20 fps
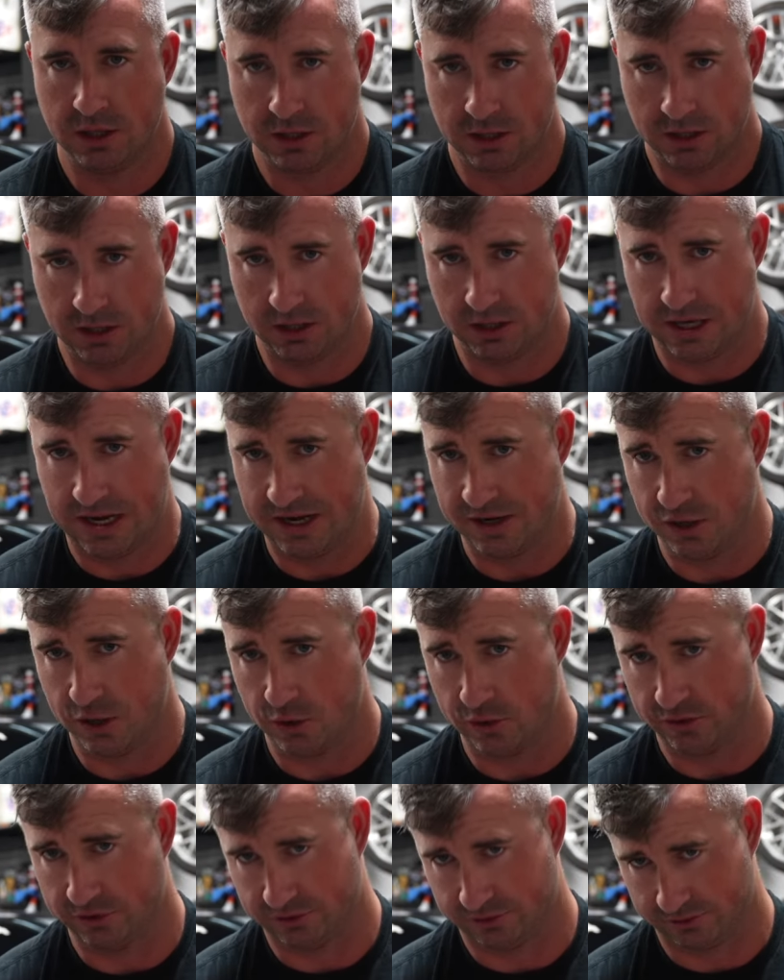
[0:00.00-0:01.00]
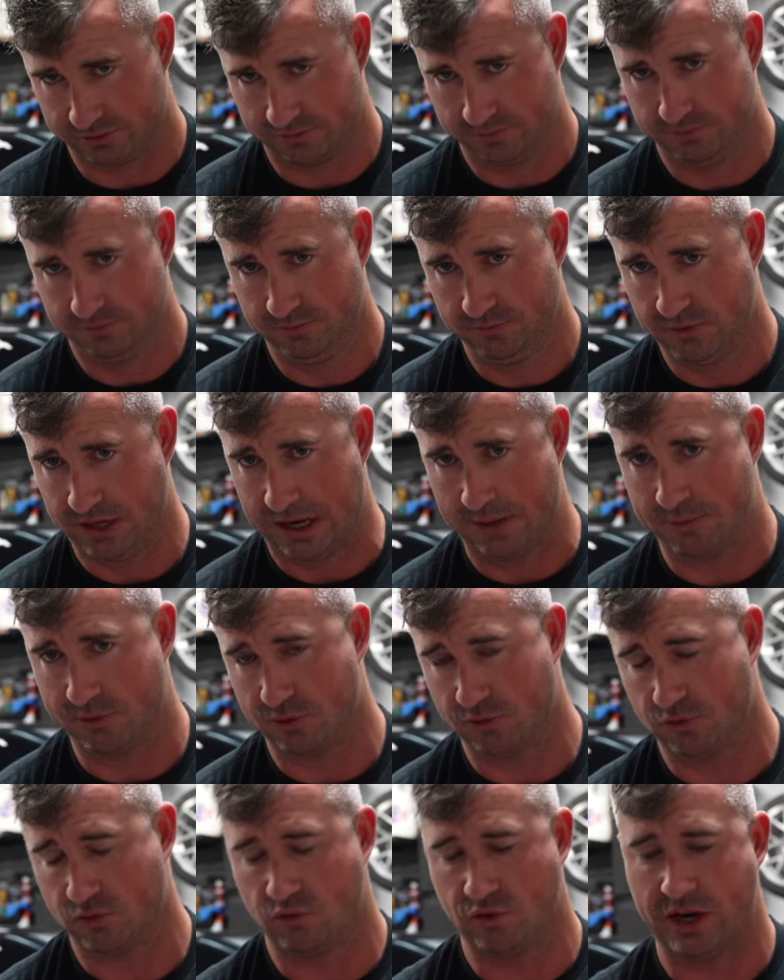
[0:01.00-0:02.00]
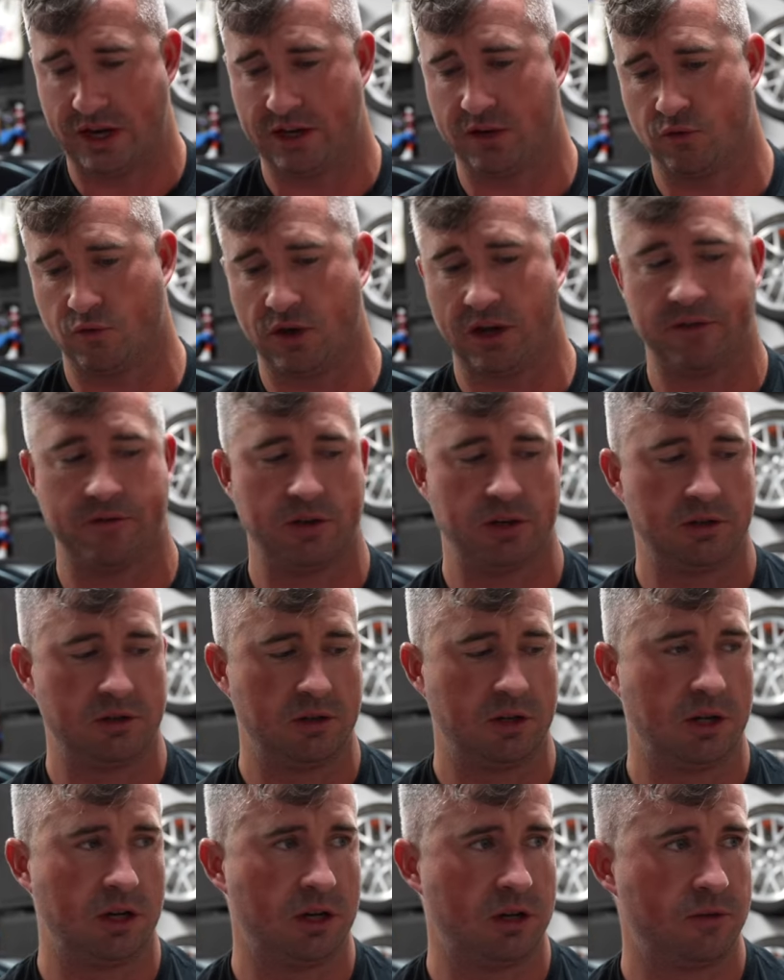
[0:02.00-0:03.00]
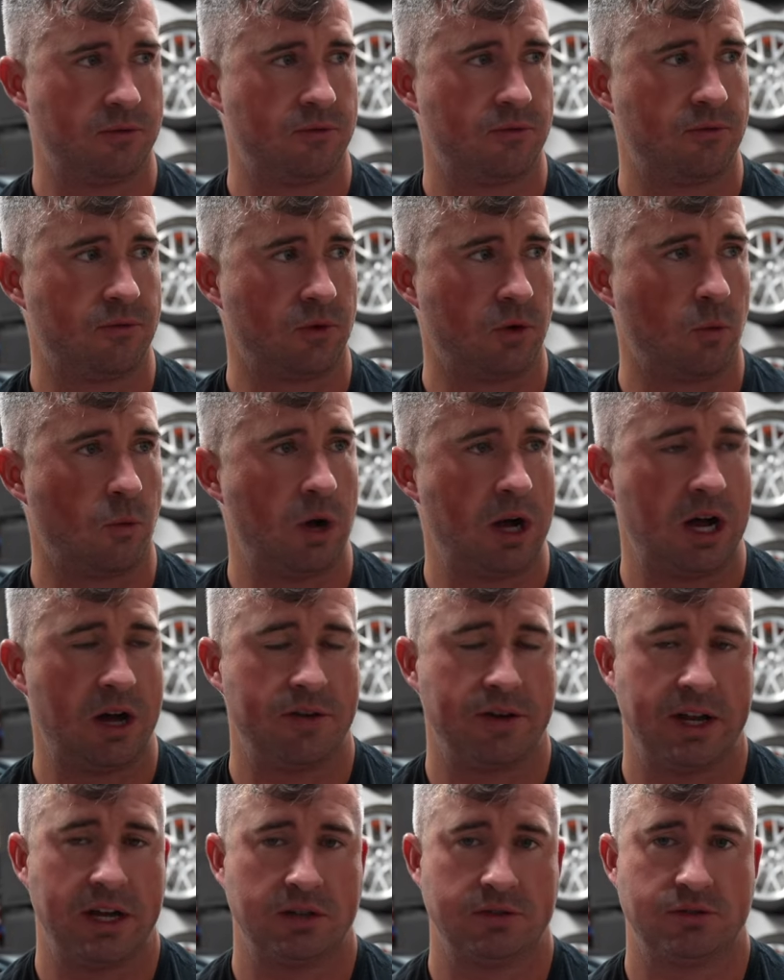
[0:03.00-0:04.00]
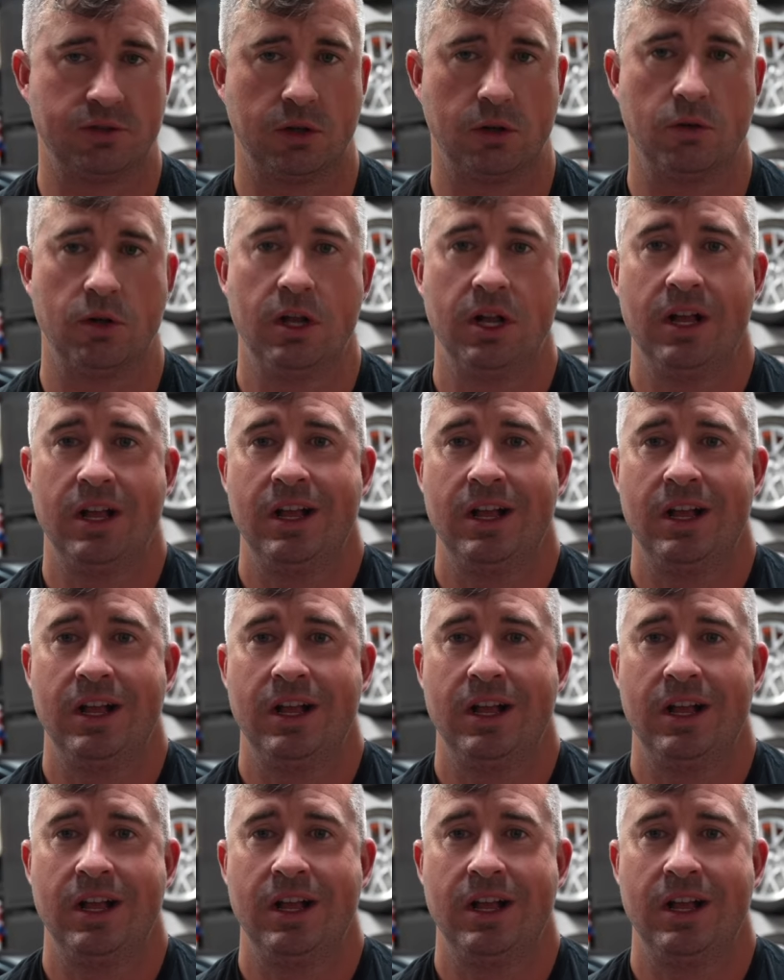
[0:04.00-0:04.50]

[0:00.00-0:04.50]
I know this, I've been ranting and raving for a while now, so